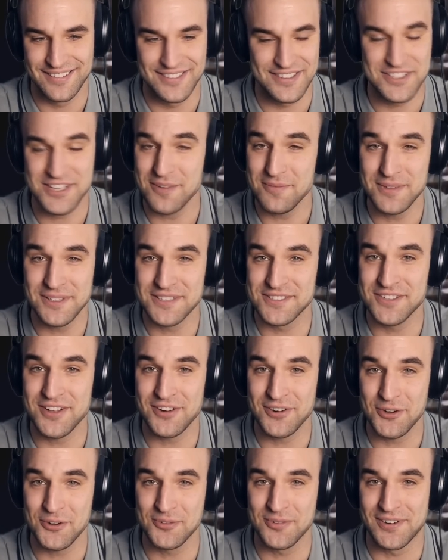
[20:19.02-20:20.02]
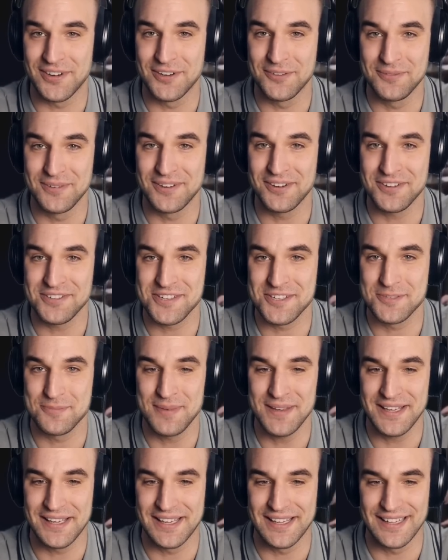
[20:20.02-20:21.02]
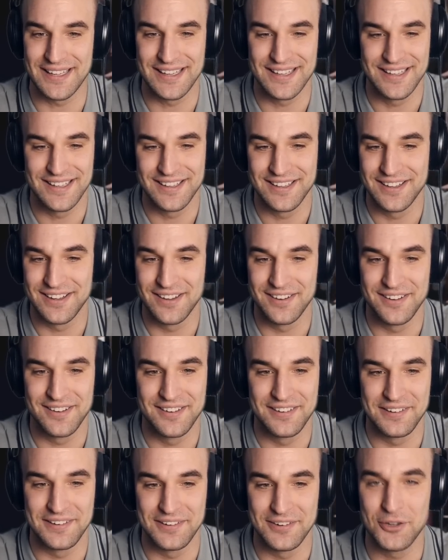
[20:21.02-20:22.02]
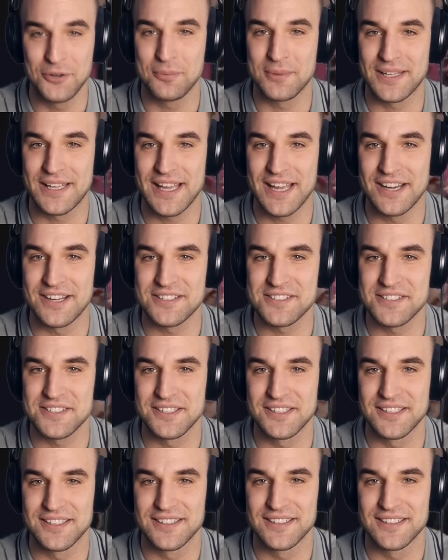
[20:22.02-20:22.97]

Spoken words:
The summit is not over, I mean, Russia's speaking. Nobody cares.